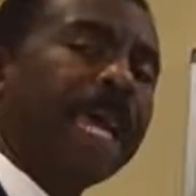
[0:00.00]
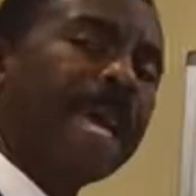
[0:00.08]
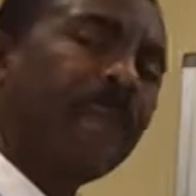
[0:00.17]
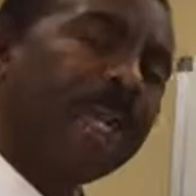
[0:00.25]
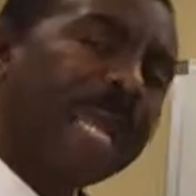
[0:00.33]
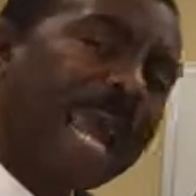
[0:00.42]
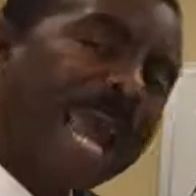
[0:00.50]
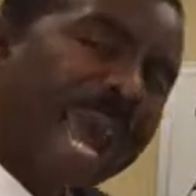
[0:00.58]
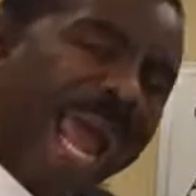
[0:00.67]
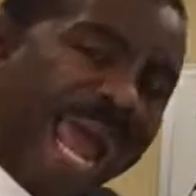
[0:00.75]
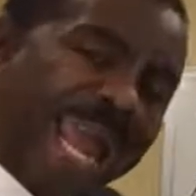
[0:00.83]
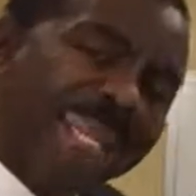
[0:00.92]
And when I
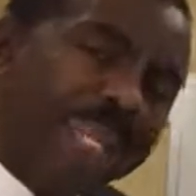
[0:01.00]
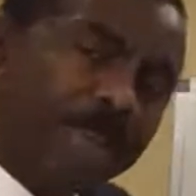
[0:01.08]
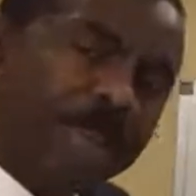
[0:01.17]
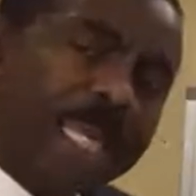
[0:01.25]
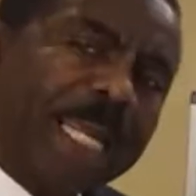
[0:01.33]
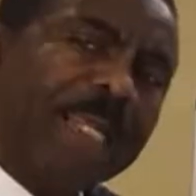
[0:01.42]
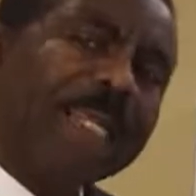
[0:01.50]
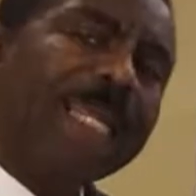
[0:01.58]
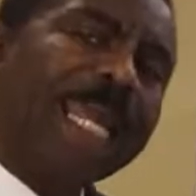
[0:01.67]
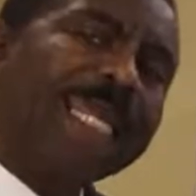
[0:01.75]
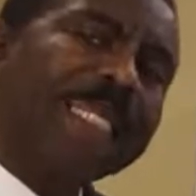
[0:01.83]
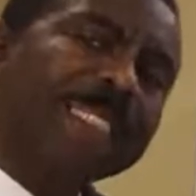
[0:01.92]
add them, I get
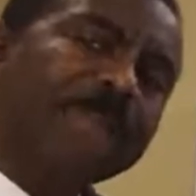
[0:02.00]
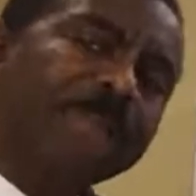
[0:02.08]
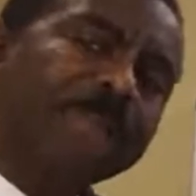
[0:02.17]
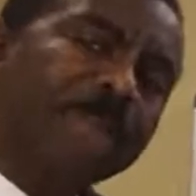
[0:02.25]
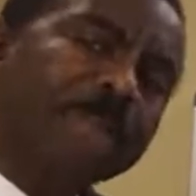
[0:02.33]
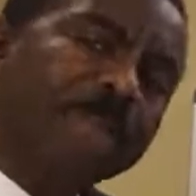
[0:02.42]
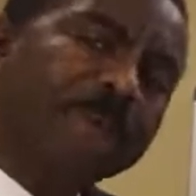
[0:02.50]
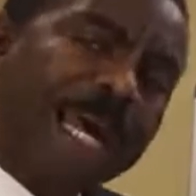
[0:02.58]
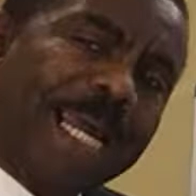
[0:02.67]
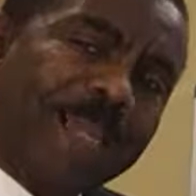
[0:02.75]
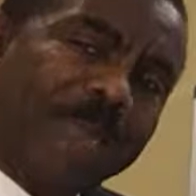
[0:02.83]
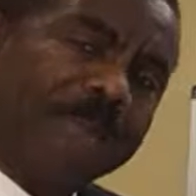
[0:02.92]
negative
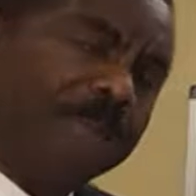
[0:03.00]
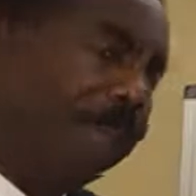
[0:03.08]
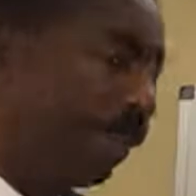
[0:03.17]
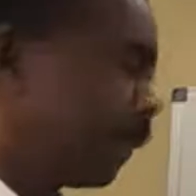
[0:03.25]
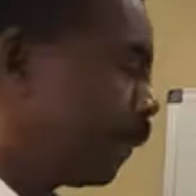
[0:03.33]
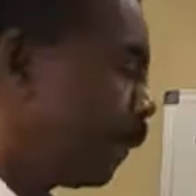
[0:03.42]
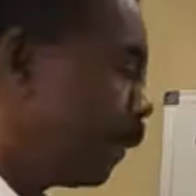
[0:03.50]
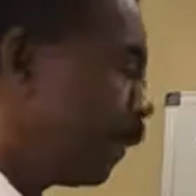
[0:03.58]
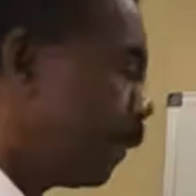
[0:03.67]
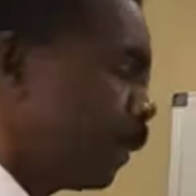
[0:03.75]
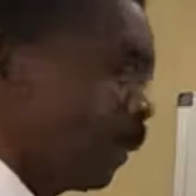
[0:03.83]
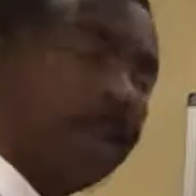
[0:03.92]
5.
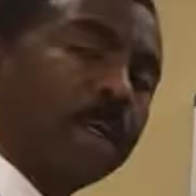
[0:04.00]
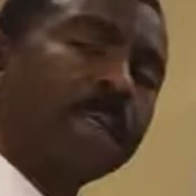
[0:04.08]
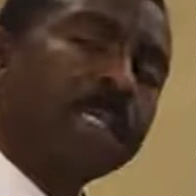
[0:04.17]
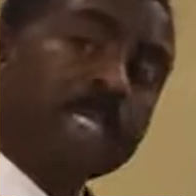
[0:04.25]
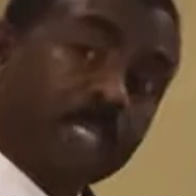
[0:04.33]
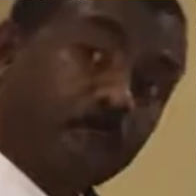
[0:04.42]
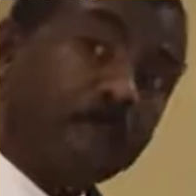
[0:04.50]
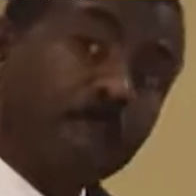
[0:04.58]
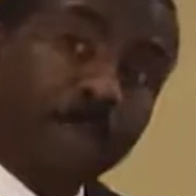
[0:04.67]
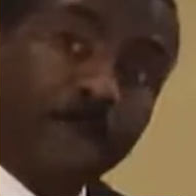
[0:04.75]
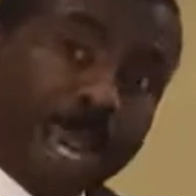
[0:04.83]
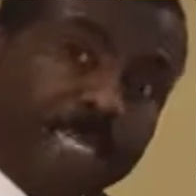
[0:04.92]
This comes
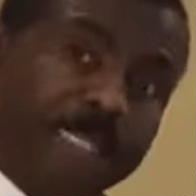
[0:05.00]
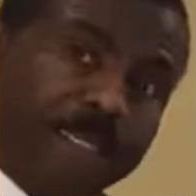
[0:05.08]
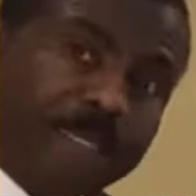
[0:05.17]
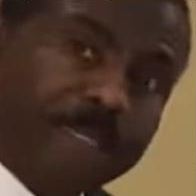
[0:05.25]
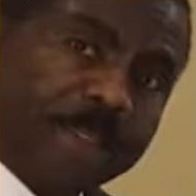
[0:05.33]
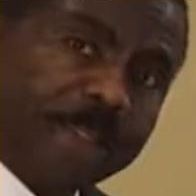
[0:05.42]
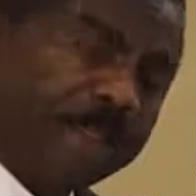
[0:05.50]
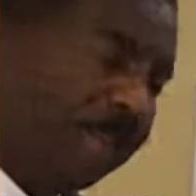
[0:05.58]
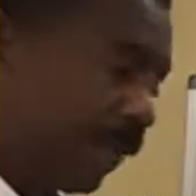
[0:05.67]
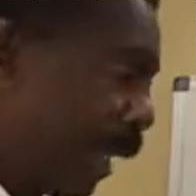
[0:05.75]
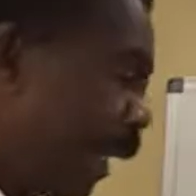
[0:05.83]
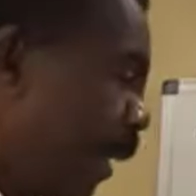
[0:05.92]
with practice,
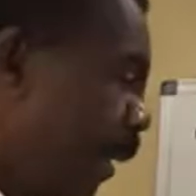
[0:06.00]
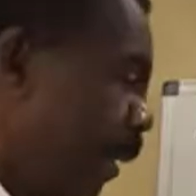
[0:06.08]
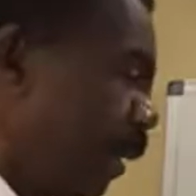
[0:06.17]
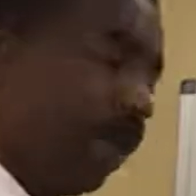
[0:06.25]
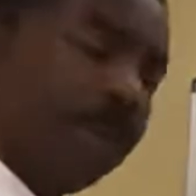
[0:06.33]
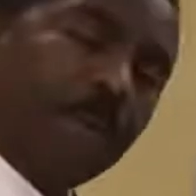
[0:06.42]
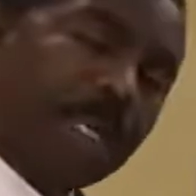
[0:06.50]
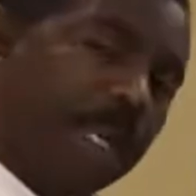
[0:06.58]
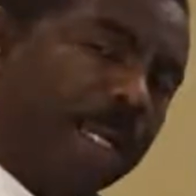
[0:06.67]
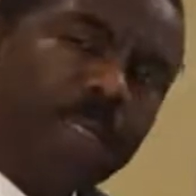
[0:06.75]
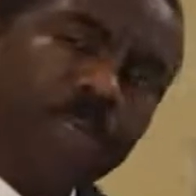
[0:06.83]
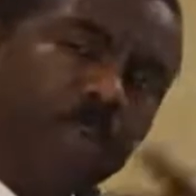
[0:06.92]
okay? What
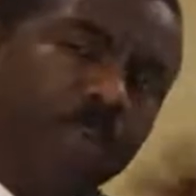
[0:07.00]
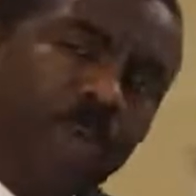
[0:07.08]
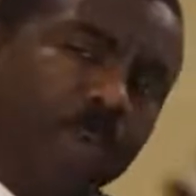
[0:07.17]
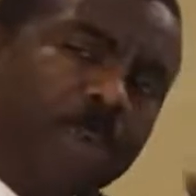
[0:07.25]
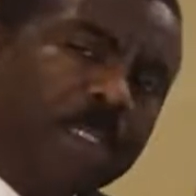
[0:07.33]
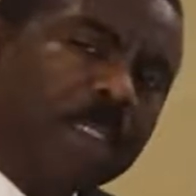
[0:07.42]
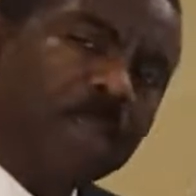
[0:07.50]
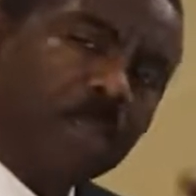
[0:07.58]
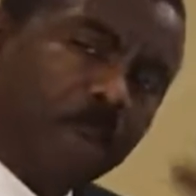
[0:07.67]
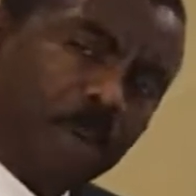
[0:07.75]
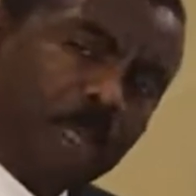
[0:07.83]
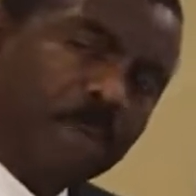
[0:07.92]
are the two numbers?
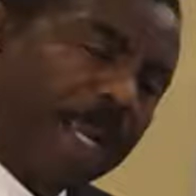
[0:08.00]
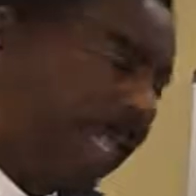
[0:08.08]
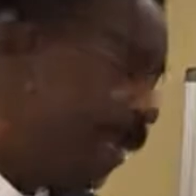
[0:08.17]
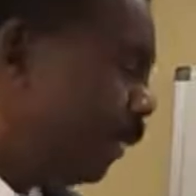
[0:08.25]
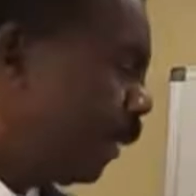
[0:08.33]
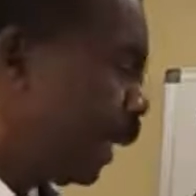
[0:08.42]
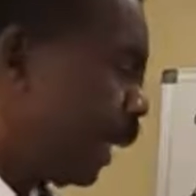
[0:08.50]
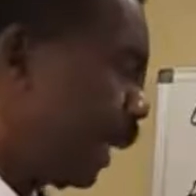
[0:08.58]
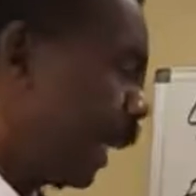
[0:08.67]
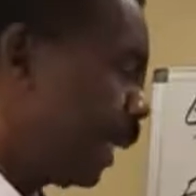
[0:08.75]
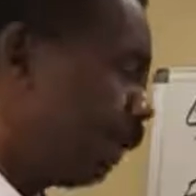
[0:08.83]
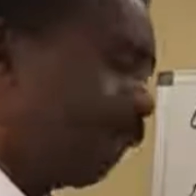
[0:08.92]
You multiply them, you get
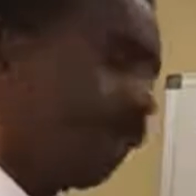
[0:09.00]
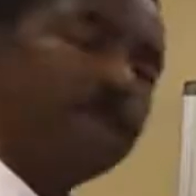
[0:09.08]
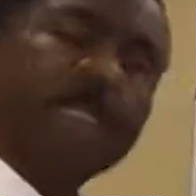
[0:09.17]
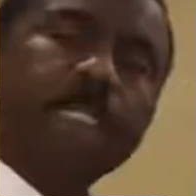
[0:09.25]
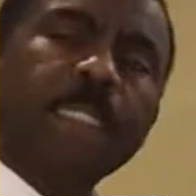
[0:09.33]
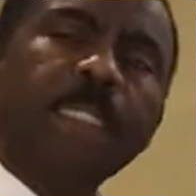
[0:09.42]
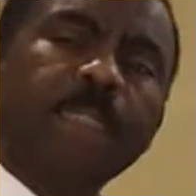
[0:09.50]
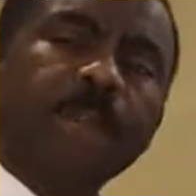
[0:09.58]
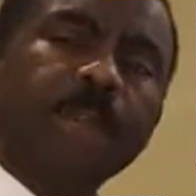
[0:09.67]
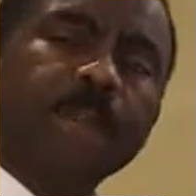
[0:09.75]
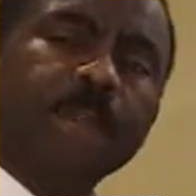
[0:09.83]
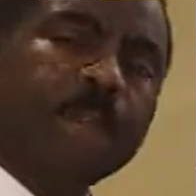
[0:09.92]
negative
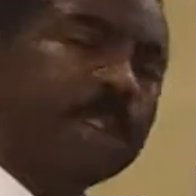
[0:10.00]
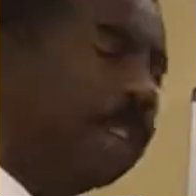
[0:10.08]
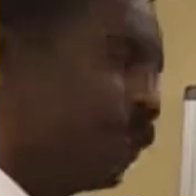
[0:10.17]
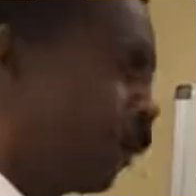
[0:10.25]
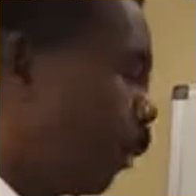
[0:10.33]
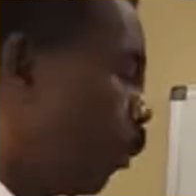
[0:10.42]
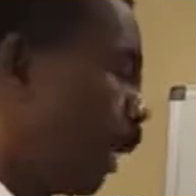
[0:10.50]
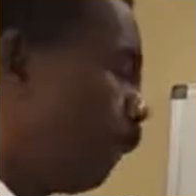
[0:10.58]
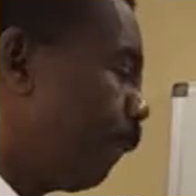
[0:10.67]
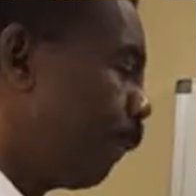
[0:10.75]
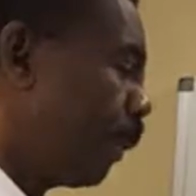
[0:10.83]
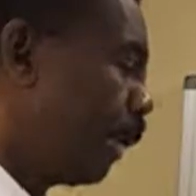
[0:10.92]
14. So you know
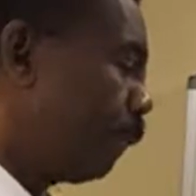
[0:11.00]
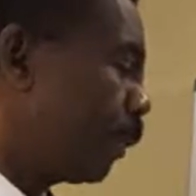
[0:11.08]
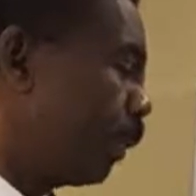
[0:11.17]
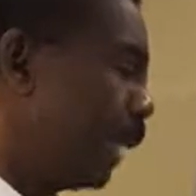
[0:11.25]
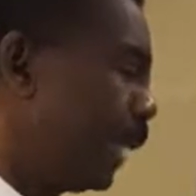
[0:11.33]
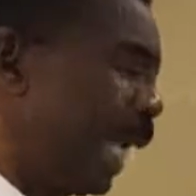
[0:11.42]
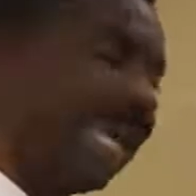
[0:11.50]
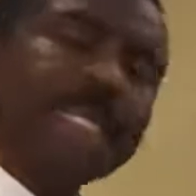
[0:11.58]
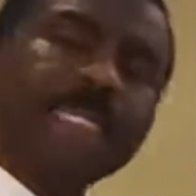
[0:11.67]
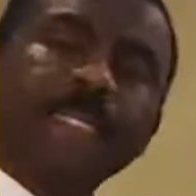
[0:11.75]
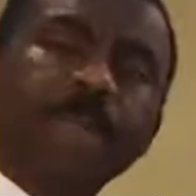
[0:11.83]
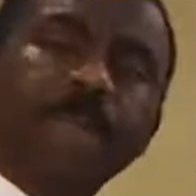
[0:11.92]
that for them to be
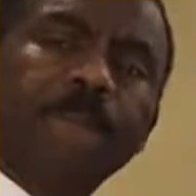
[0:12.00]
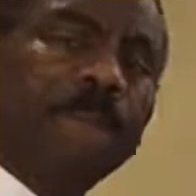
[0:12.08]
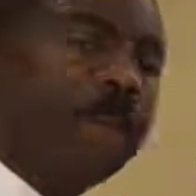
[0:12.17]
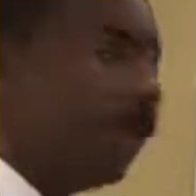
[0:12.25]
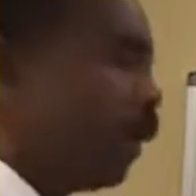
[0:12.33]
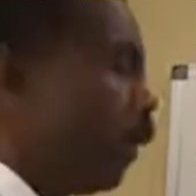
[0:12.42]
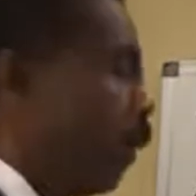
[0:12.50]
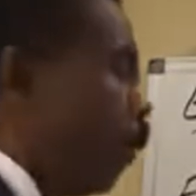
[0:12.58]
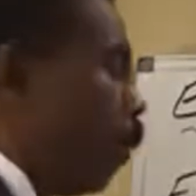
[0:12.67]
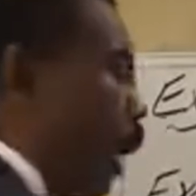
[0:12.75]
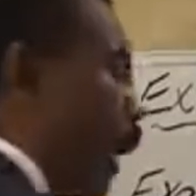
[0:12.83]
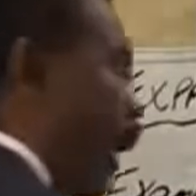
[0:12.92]
negative,
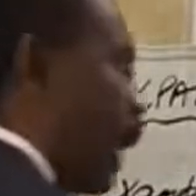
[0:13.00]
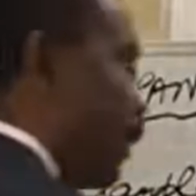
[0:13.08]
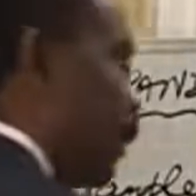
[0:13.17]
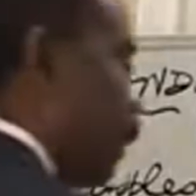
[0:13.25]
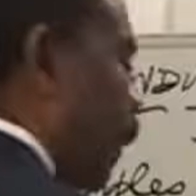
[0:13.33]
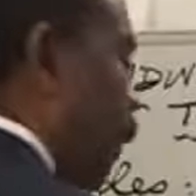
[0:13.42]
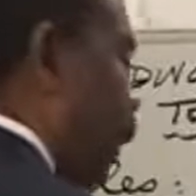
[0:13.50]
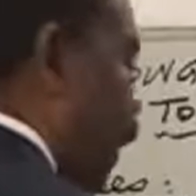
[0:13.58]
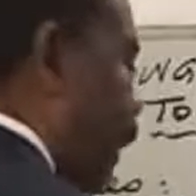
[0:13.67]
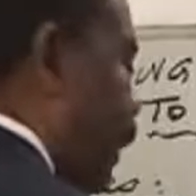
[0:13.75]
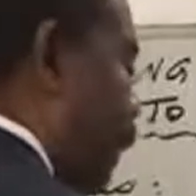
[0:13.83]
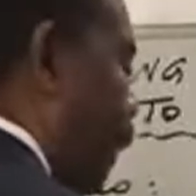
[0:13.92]
one has to be
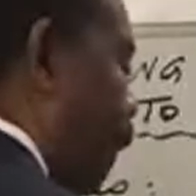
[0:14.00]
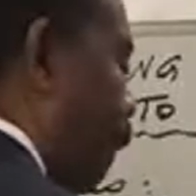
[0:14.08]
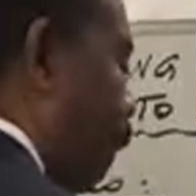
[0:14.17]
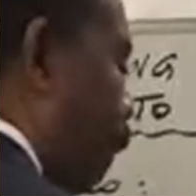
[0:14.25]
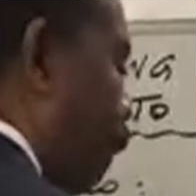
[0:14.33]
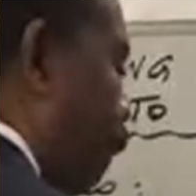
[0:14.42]
positive,